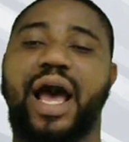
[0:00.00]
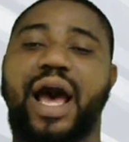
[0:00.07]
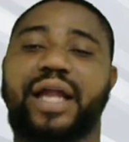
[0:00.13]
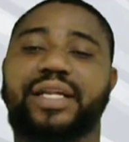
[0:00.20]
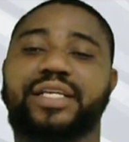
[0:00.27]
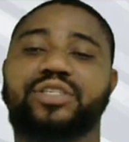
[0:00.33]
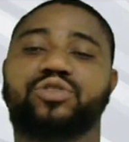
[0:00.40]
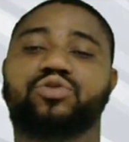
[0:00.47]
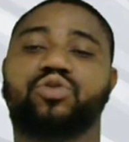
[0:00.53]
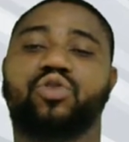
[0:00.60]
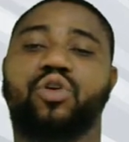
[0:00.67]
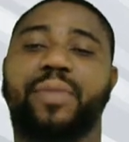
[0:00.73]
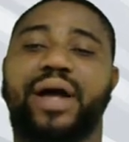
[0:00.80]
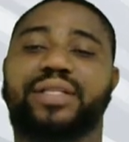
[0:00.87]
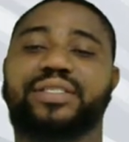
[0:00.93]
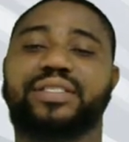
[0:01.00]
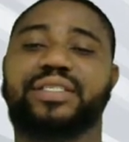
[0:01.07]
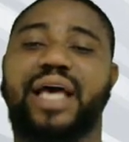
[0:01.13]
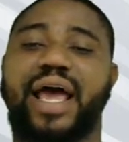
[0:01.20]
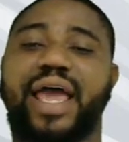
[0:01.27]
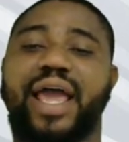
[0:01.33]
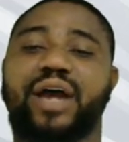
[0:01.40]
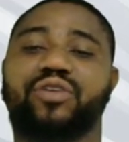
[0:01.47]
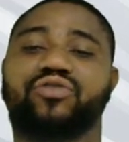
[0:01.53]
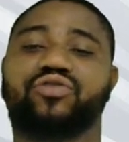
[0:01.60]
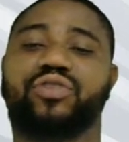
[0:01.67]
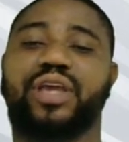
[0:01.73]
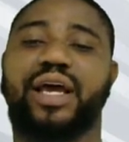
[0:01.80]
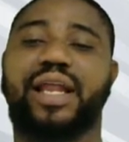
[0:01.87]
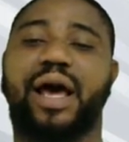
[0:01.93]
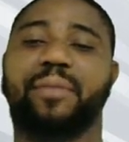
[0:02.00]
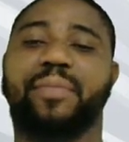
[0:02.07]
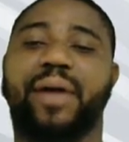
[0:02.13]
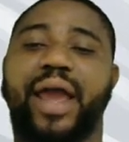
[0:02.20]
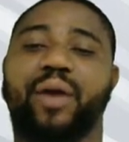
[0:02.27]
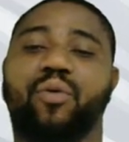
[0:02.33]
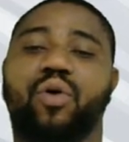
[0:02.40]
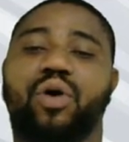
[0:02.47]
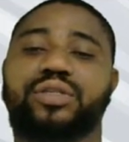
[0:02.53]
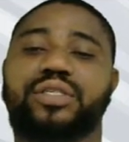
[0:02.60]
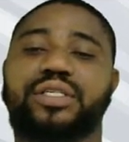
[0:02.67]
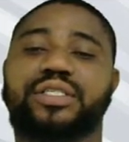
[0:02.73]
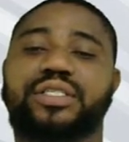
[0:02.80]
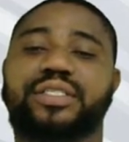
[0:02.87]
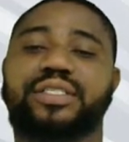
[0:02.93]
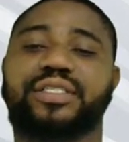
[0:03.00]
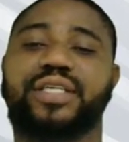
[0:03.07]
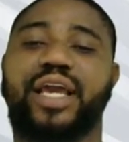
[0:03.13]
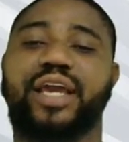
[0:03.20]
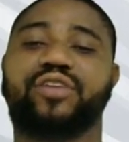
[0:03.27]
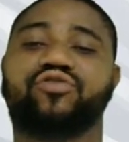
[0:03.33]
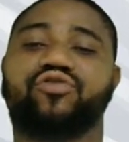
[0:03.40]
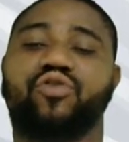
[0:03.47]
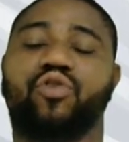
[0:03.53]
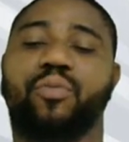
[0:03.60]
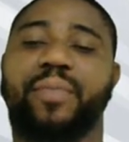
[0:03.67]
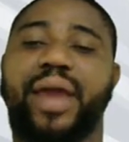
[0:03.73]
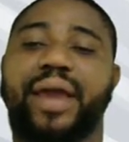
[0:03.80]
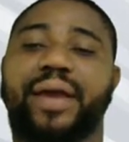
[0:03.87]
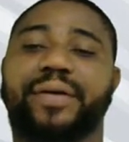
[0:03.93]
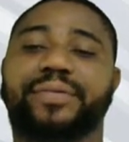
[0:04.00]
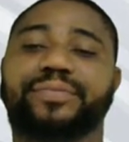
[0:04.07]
And these 2 chromatids are held together by what? Centromere.